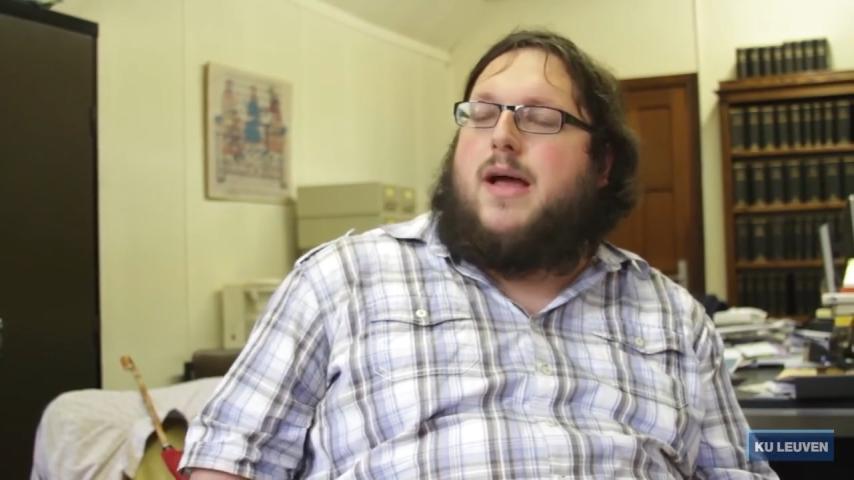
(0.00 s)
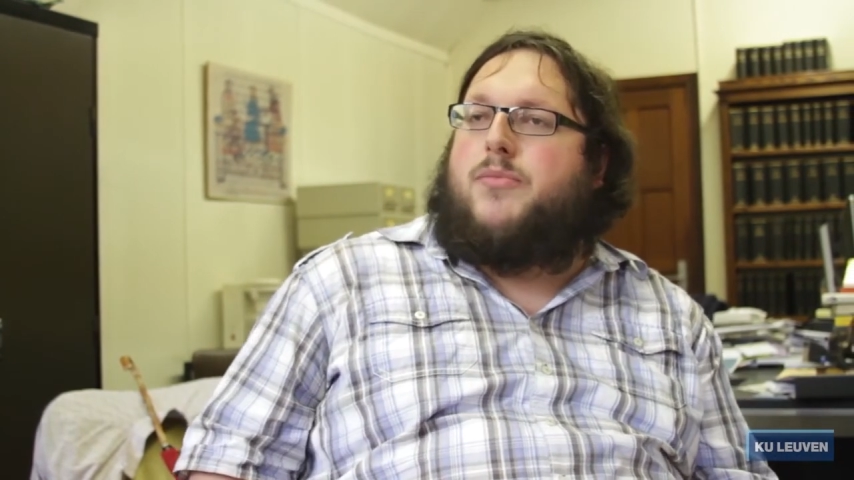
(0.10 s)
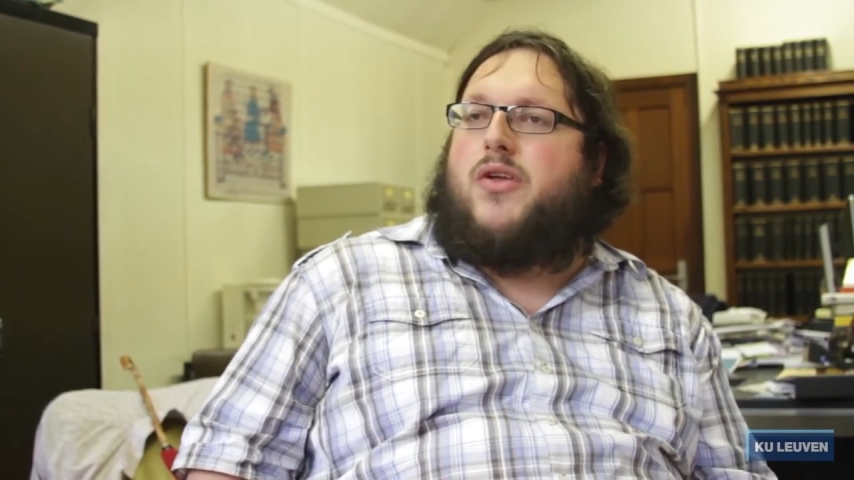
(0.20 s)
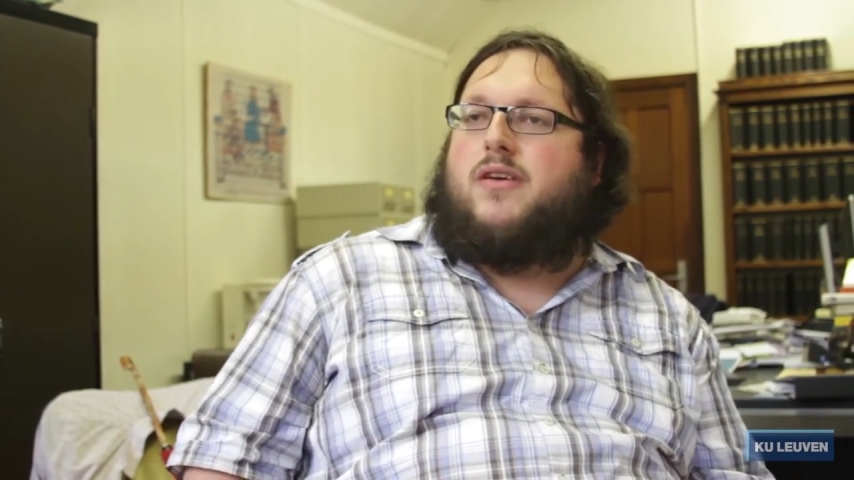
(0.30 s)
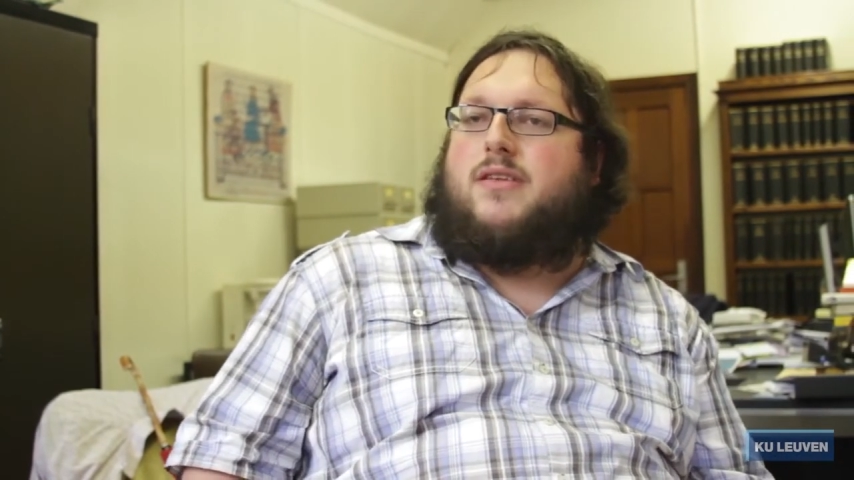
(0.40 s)

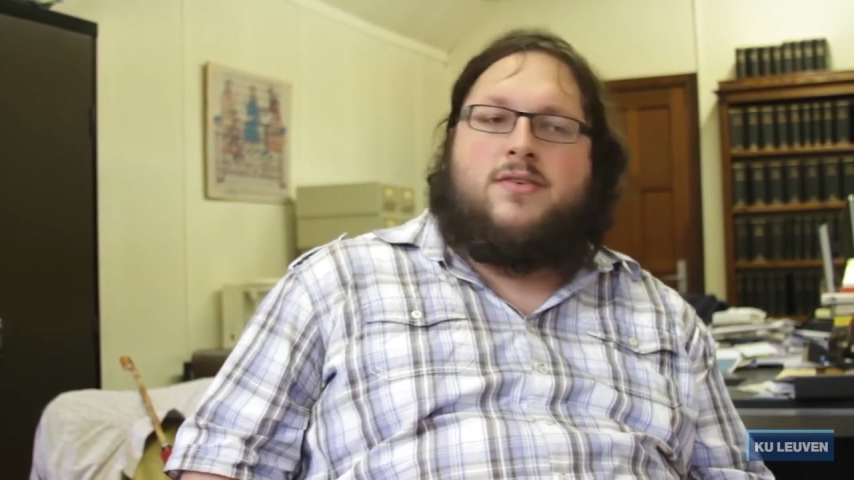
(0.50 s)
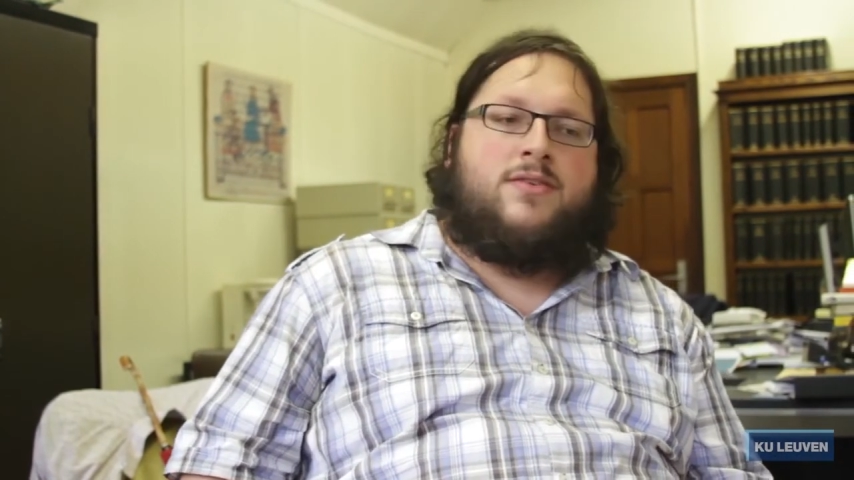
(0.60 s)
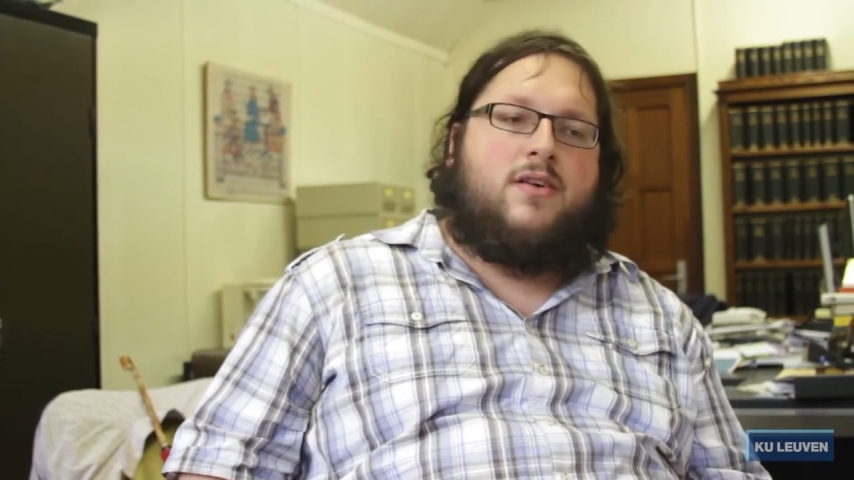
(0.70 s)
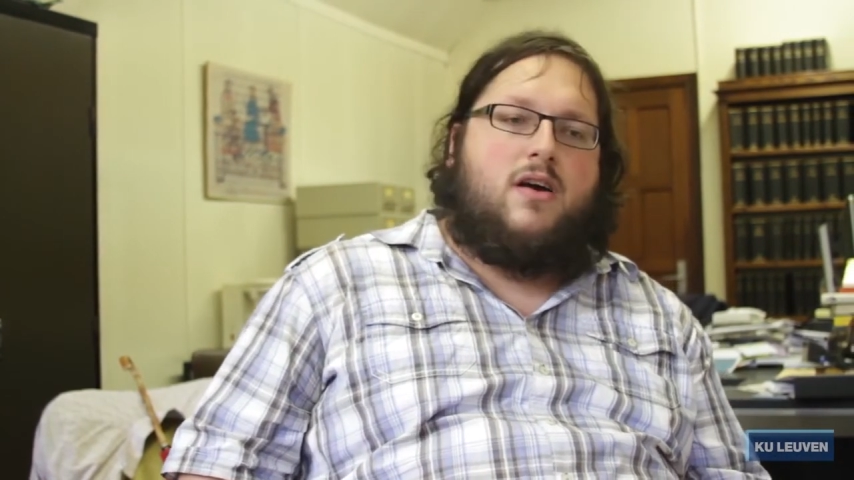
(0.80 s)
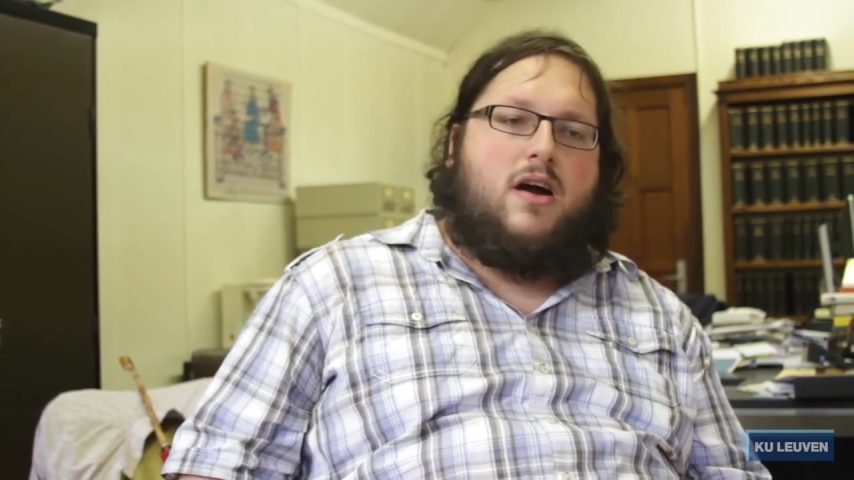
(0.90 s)

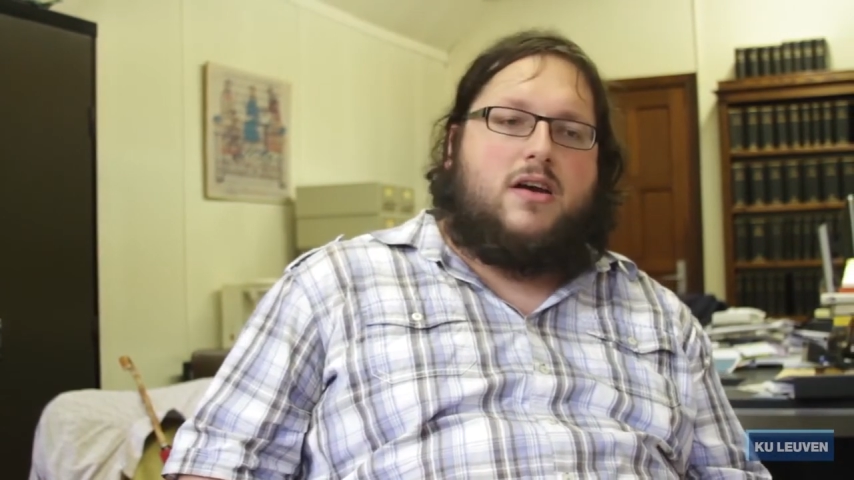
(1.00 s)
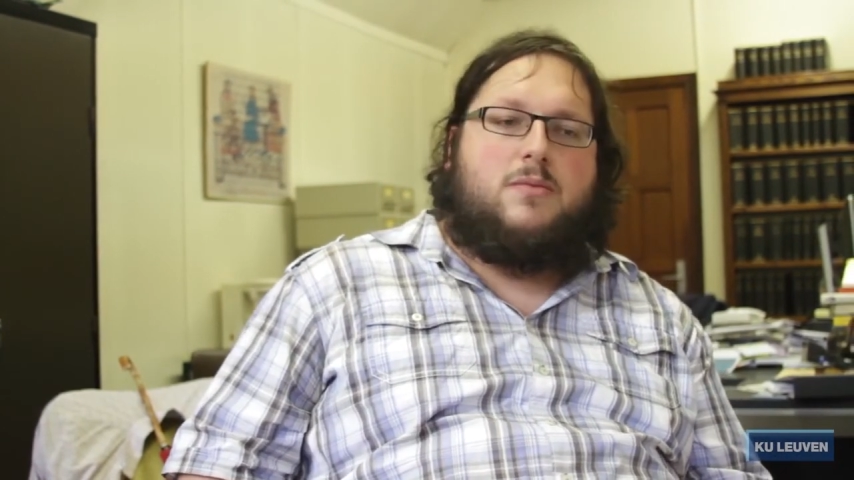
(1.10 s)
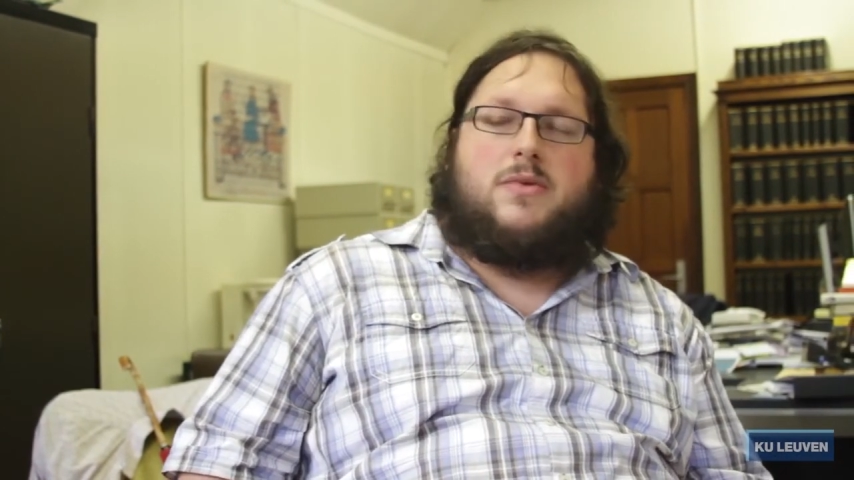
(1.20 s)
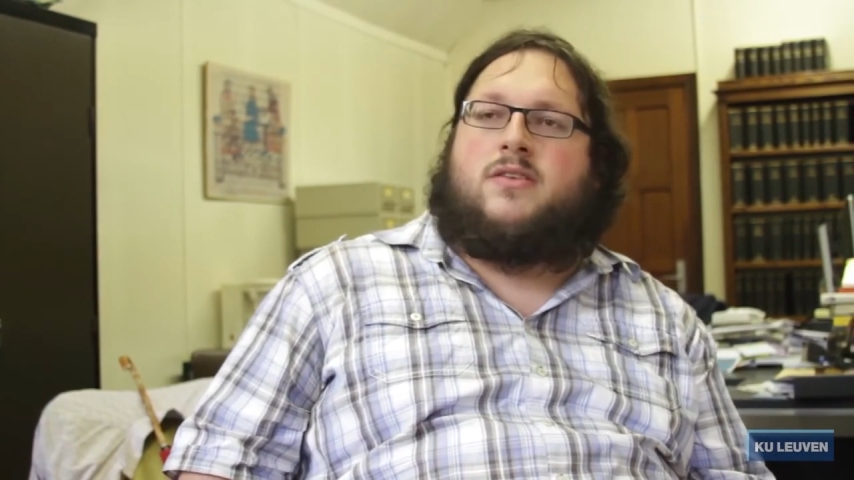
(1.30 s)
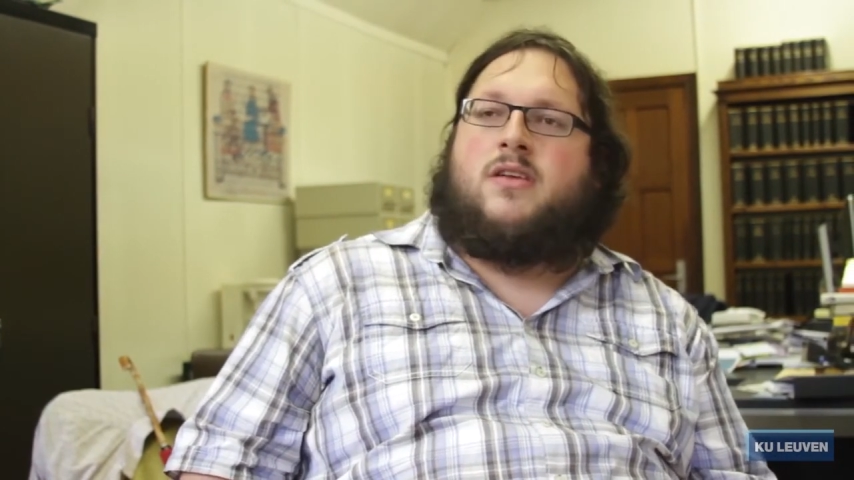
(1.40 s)
abductive
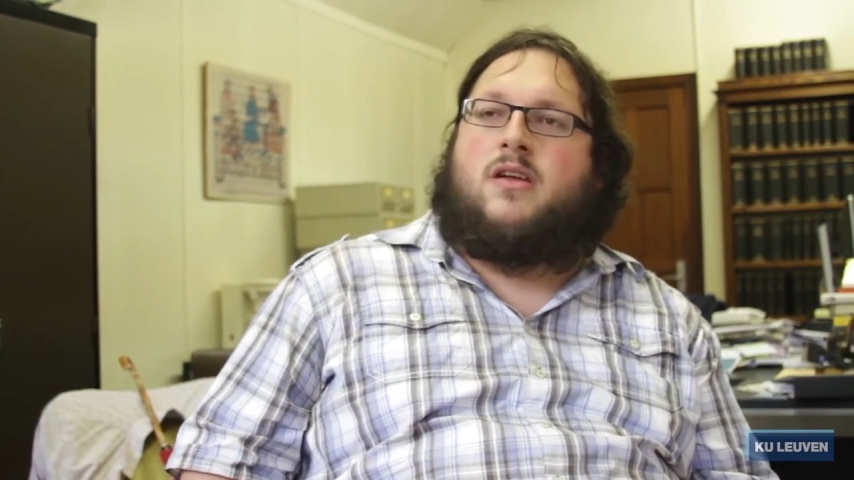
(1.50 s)
argument.